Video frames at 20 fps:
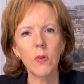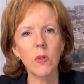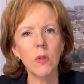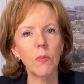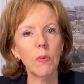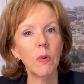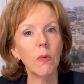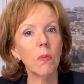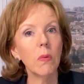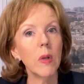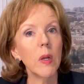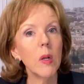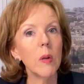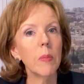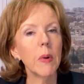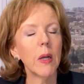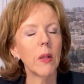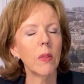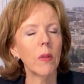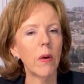So we read
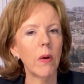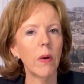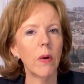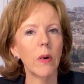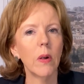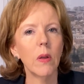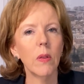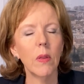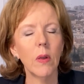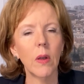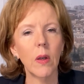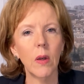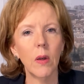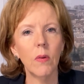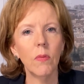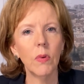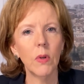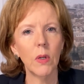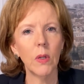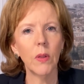about the Ark of the
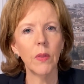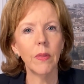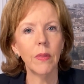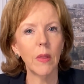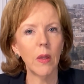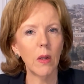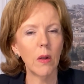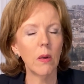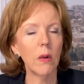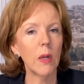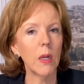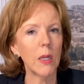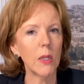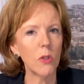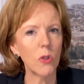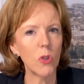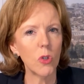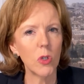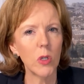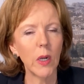Covenant there
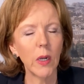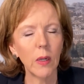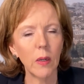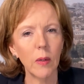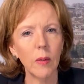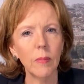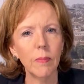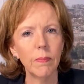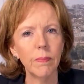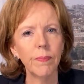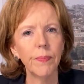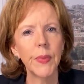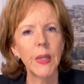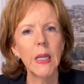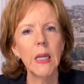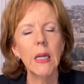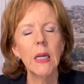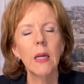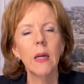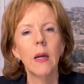at Shechem
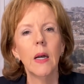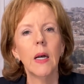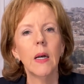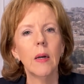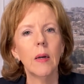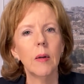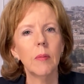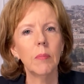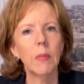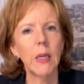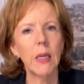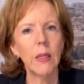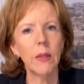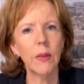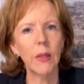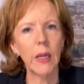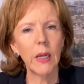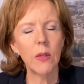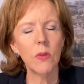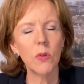in
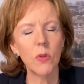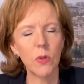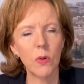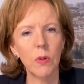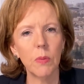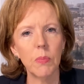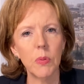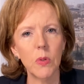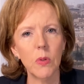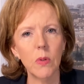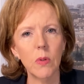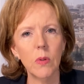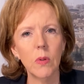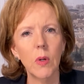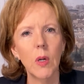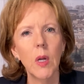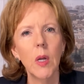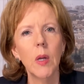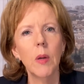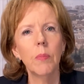that scripture.
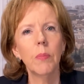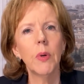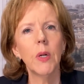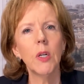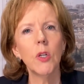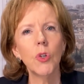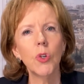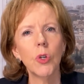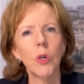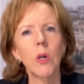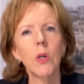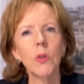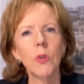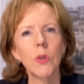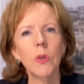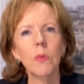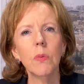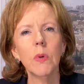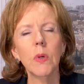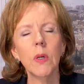But in
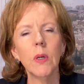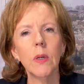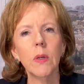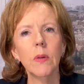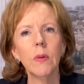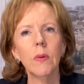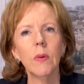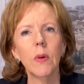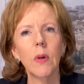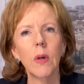Joshua,